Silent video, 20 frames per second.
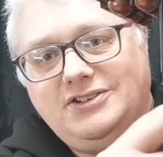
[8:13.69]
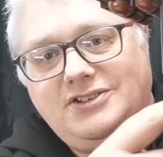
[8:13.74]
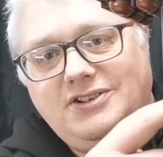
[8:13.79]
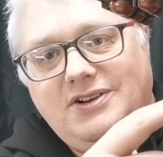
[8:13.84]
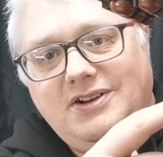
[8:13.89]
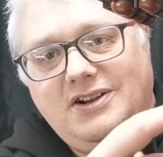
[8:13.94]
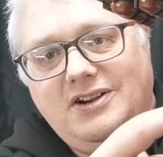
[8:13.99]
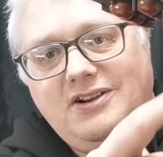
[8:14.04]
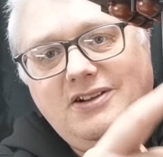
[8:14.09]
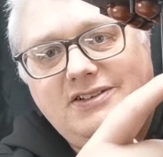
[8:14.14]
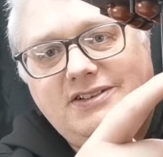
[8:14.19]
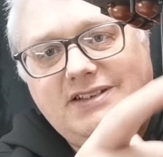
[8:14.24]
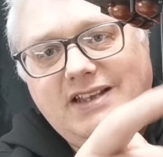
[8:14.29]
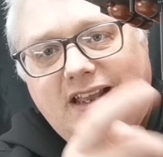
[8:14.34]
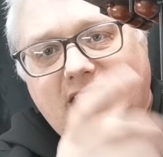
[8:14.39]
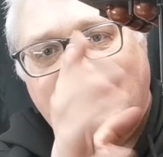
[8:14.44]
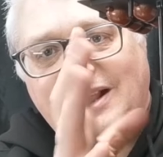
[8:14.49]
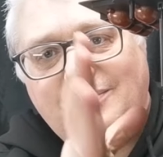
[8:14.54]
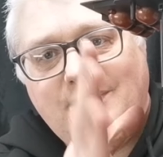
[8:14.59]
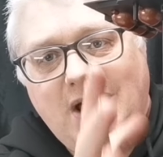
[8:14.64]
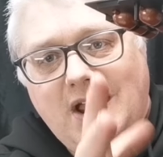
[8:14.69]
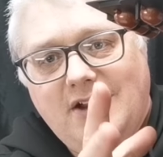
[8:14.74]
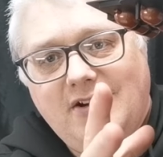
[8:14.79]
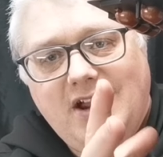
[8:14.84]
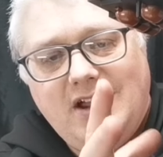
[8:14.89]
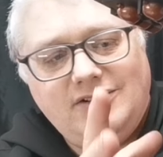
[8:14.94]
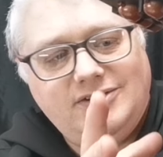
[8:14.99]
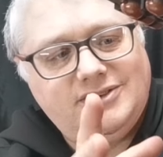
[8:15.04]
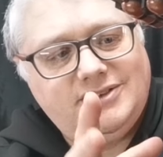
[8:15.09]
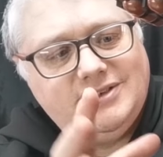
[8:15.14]
So I can't see anywhere
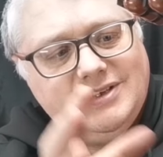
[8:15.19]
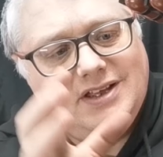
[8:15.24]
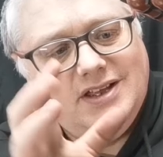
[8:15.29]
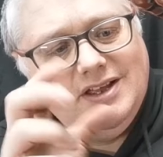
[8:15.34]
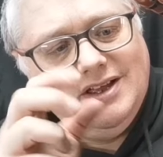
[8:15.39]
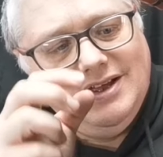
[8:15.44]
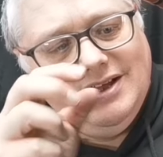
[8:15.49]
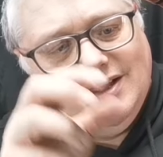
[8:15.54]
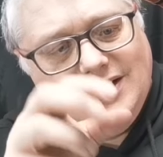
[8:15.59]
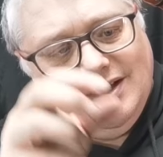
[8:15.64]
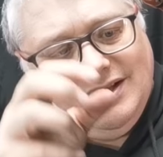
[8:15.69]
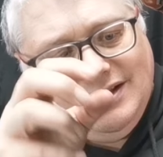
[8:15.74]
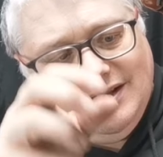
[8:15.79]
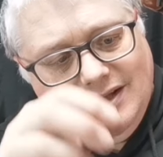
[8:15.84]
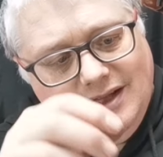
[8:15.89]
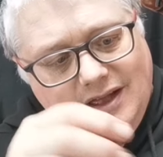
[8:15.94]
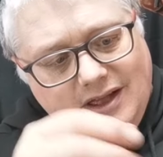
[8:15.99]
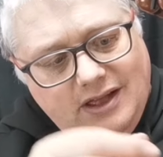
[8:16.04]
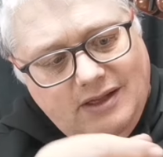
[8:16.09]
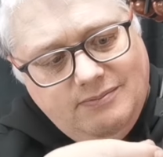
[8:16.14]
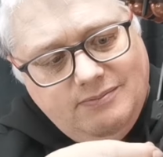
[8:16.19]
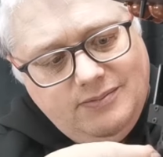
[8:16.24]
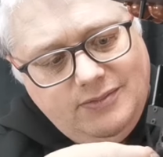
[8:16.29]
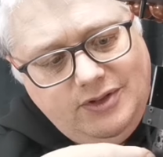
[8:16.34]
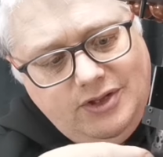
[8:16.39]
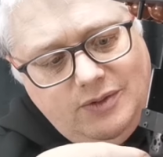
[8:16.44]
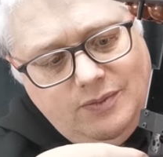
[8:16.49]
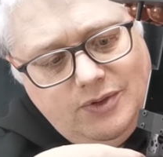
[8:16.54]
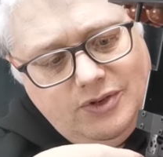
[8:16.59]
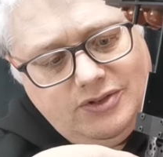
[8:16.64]
else um,
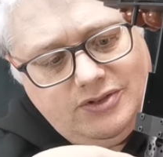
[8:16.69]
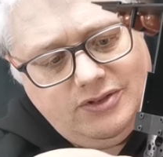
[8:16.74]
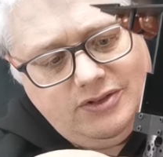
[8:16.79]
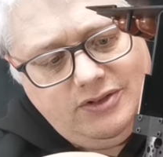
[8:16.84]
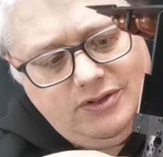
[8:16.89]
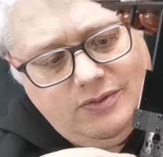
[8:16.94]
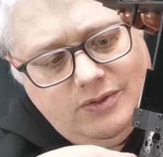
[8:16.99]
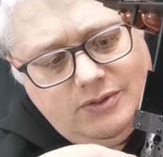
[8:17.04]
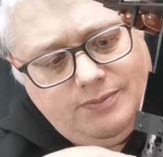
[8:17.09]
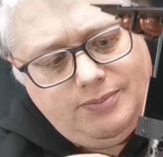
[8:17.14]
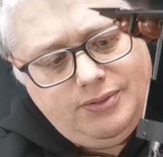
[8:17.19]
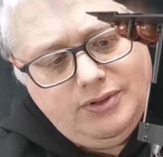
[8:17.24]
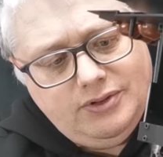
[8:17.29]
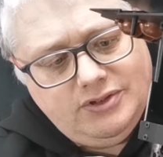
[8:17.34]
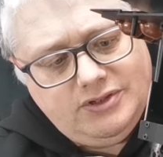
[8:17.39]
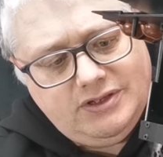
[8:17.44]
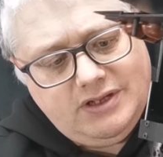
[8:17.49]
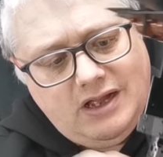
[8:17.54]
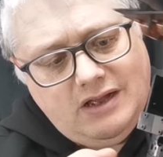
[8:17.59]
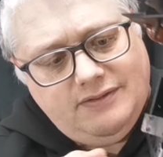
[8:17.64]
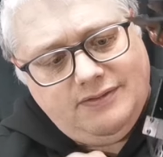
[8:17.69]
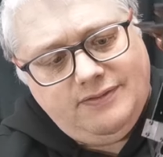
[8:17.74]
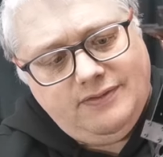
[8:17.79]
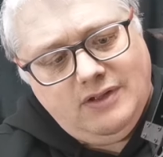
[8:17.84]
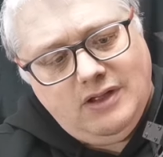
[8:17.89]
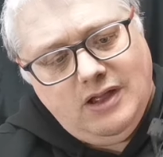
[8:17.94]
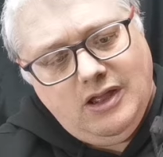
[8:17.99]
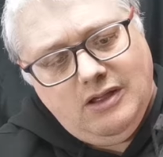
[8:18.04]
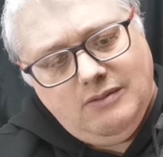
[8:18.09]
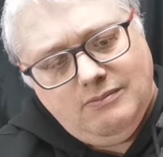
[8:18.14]
you would you would put stuff.
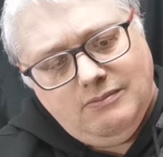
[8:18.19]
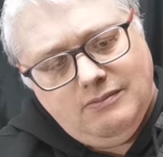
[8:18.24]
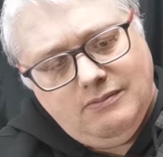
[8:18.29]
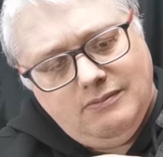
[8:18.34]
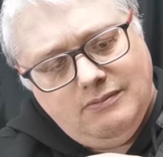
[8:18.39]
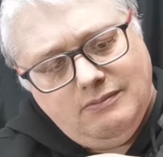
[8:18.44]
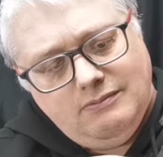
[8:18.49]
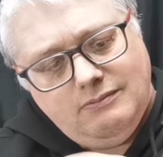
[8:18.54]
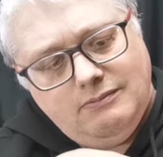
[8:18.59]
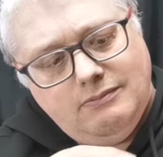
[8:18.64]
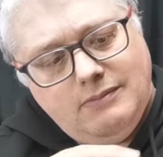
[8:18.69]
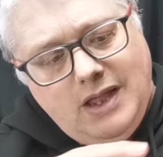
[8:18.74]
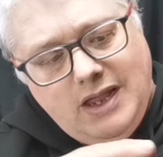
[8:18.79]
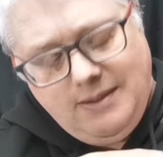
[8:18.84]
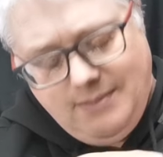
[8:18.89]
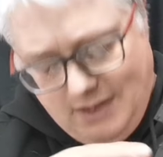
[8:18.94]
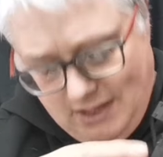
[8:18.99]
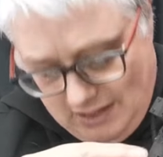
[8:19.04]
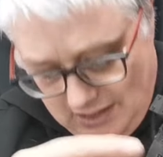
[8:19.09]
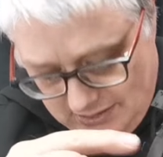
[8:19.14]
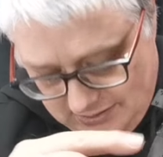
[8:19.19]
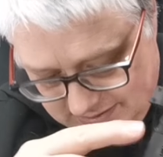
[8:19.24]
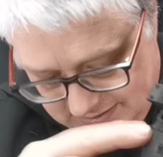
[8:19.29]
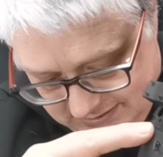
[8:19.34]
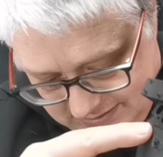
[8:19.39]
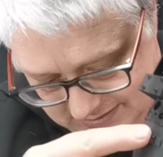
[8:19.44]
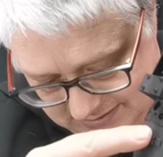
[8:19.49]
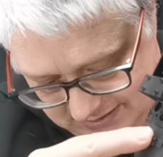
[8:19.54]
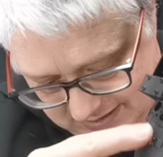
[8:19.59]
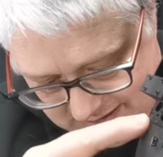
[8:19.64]
Um, maybe it goes
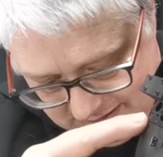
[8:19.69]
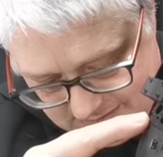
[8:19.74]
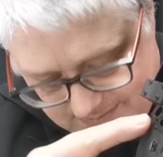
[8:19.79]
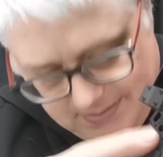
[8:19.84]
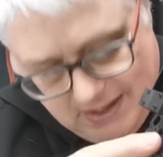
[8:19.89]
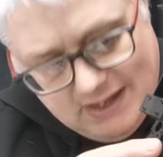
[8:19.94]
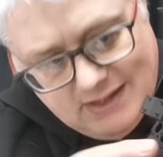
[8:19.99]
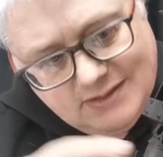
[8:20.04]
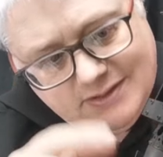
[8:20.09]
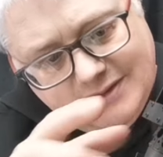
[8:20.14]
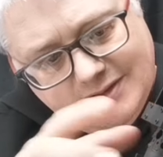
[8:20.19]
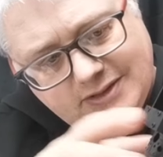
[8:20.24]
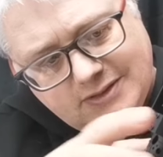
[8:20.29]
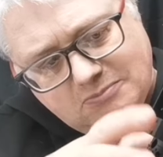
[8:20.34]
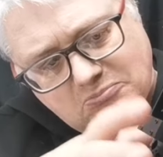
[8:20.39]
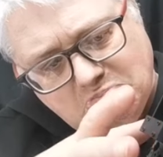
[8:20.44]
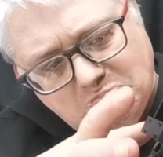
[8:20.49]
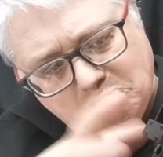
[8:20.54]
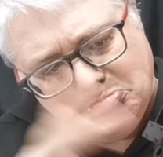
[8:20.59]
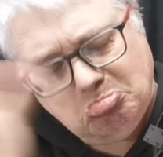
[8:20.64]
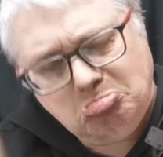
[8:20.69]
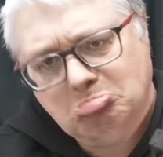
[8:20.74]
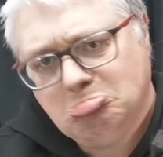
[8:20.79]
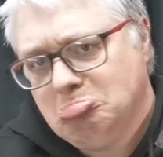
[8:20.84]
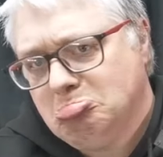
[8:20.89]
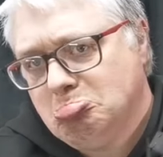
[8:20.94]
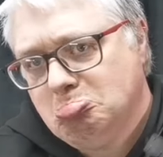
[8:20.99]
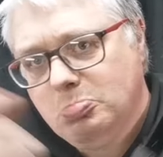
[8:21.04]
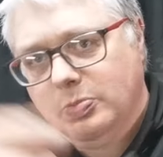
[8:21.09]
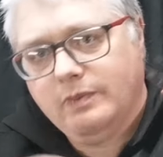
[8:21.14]
into these bits.
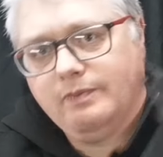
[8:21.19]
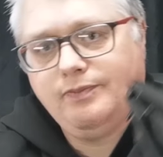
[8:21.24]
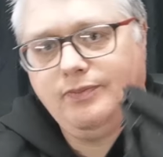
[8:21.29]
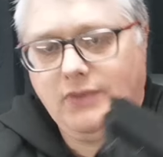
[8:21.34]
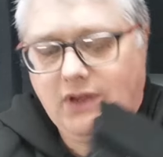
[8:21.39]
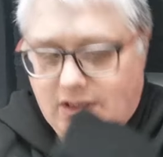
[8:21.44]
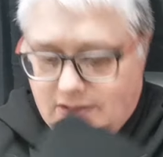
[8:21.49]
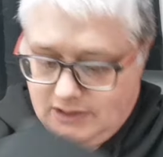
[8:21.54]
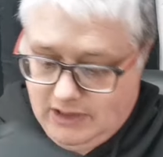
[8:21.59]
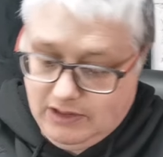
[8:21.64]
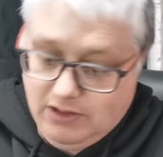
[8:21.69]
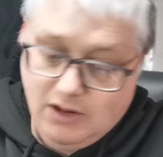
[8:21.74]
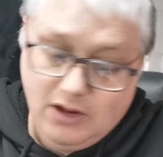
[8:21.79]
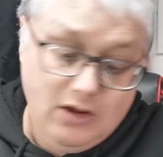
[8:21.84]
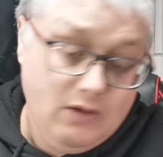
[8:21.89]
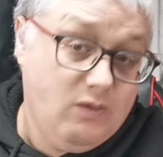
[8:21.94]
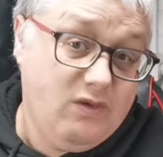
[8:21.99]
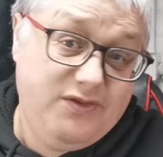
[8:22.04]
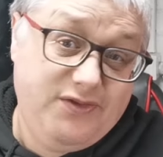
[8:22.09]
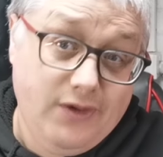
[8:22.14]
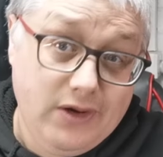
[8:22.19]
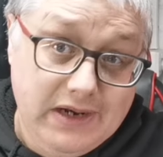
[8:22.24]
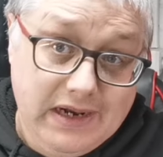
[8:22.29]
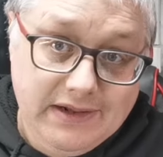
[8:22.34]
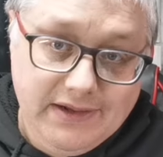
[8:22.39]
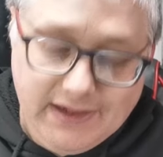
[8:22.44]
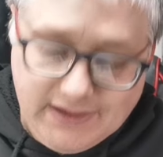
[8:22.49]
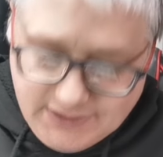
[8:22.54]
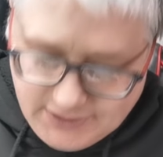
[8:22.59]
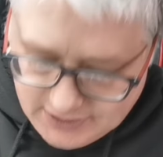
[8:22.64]
So we'll find
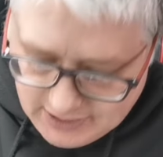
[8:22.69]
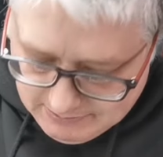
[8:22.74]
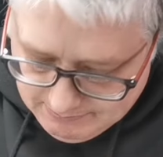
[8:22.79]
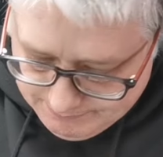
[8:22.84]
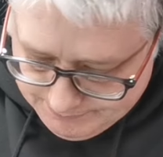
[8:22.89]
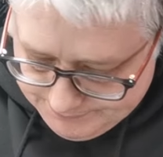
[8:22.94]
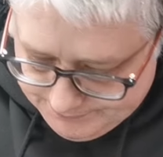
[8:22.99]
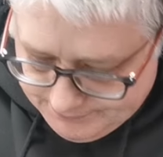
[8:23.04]
out next time.